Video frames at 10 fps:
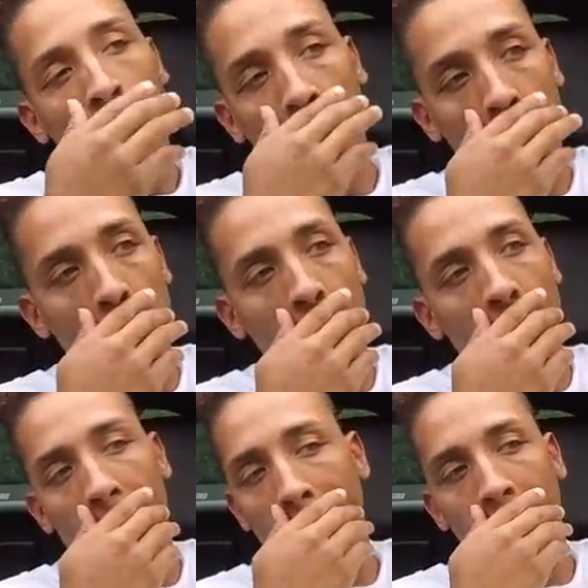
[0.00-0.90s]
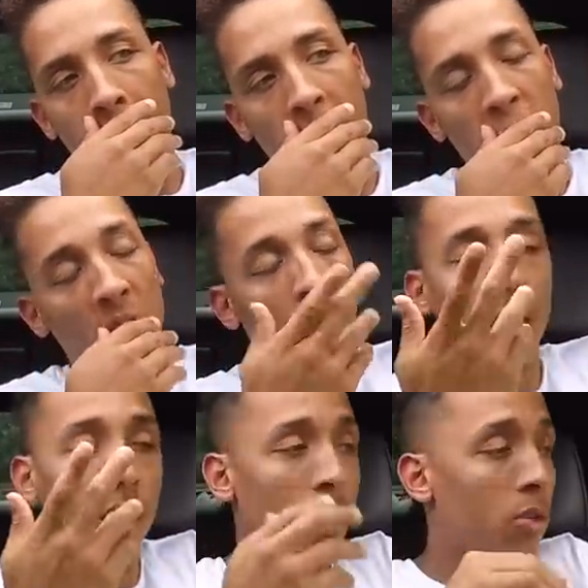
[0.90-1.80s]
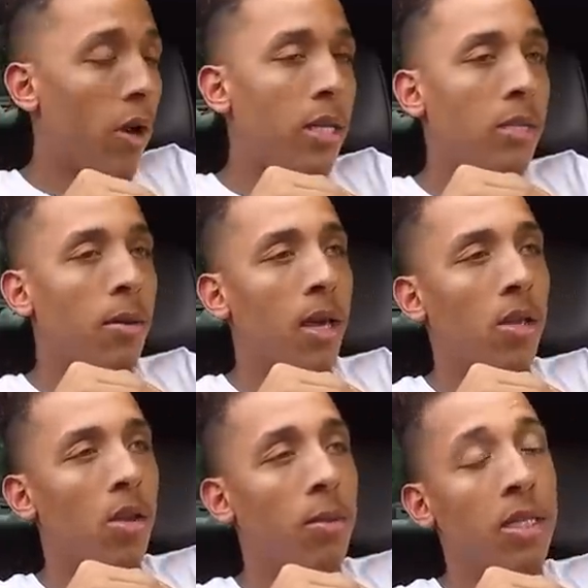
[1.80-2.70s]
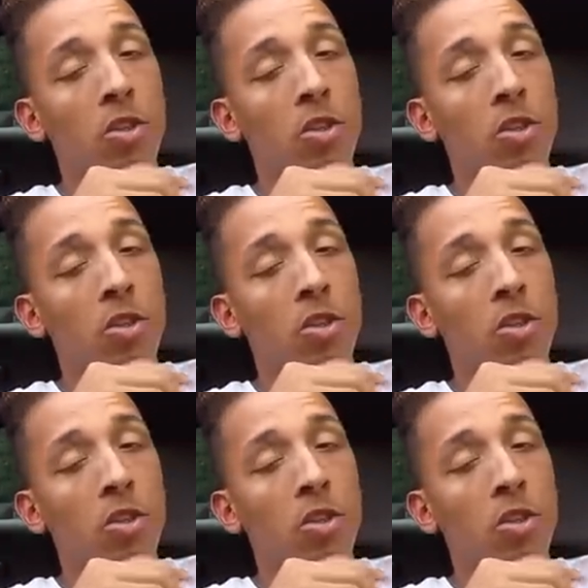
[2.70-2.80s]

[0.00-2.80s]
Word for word: You know, um, it's crazy, man. You know what I mean?